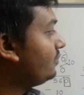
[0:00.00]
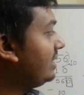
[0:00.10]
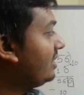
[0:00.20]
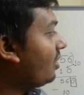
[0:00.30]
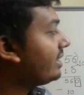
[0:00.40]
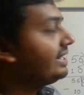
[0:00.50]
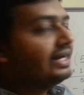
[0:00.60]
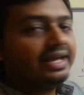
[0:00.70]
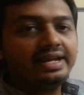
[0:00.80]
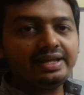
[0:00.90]
FPGA,
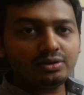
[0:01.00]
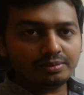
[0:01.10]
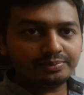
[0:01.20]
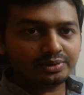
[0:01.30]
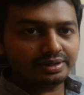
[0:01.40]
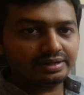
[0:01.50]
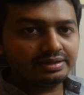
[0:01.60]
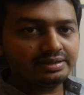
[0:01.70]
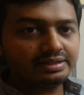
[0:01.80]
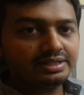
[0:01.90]
you will not need any
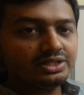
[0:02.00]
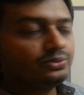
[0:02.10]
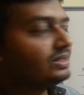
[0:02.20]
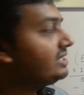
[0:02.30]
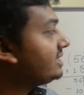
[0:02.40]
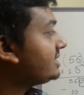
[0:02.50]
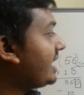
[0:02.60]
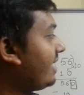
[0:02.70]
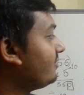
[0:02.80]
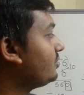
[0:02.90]
component.
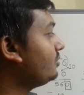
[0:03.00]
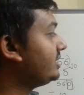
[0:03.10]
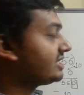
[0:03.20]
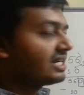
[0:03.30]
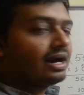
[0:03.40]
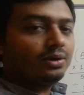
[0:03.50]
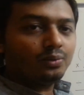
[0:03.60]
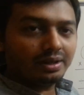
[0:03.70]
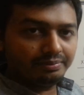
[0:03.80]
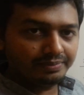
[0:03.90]
You will just have
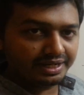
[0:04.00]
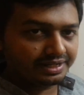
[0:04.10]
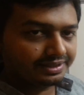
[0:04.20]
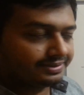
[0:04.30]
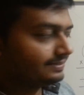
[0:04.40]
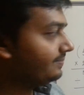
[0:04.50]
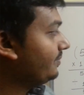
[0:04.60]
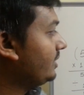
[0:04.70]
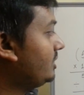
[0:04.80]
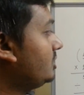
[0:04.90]
to discard one
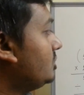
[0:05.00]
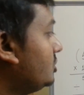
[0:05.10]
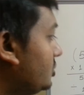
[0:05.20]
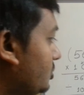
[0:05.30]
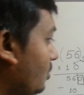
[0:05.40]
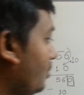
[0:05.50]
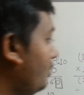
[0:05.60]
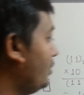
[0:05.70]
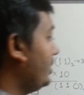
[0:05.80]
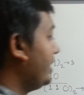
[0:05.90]
bit.
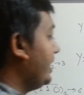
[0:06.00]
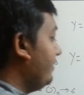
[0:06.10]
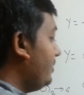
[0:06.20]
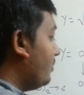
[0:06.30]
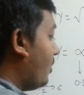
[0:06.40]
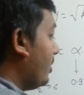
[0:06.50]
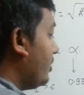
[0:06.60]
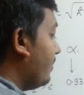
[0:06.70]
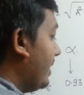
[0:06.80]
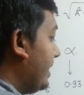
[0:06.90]
So
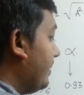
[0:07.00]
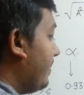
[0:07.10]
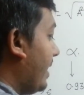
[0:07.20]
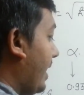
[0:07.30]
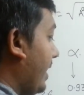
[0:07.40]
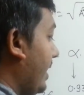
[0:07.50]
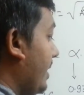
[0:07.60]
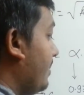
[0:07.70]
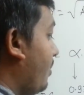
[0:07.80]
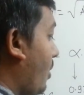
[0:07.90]
if you want to
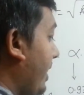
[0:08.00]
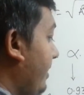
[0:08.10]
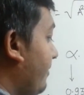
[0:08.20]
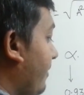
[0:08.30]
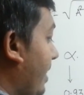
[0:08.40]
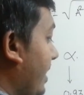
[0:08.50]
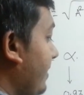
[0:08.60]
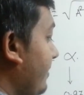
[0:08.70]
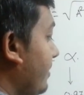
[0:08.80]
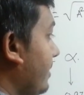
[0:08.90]
multiply
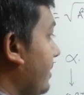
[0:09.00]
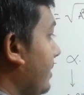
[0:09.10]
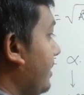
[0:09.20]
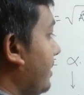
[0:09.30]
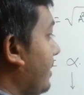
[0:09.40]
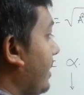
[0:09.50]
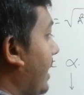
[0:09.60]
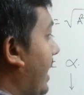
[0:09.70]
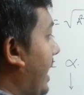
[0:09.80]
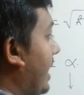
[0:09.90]
0.5
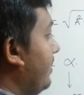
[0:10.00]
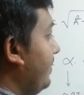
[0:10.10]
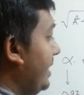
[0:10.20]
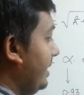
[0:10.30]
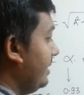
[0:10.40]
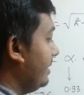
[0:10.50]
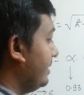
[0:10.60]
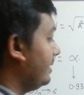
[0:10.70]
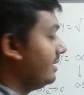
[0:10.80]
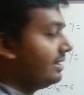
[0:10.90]

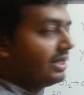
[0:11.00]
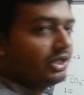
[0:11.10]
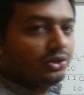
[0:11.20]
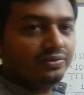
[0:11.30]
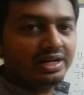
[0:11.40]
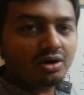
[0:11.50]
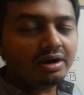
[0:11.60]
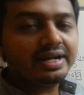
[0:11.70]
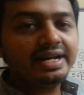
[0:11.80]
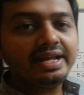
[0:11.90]
and mean,
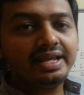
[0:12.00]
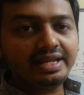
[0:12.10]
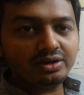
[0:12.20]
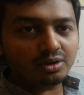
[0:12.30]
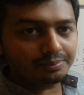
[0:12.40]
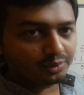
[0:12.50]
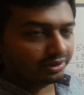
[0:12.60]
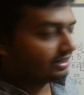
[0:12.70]
you will not need